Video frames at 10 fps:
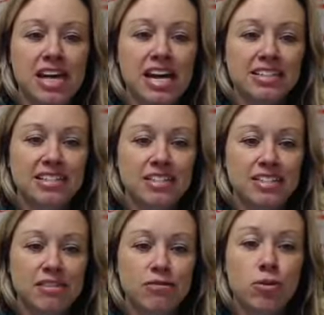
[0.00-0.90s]
S's
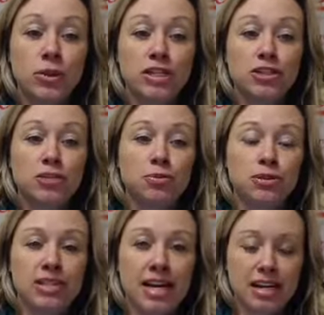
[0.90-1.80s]
at
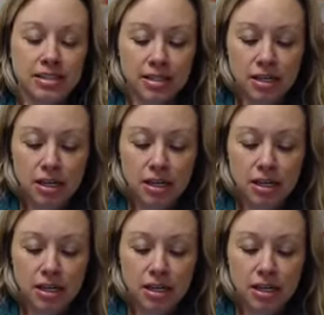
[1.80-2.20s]
42%.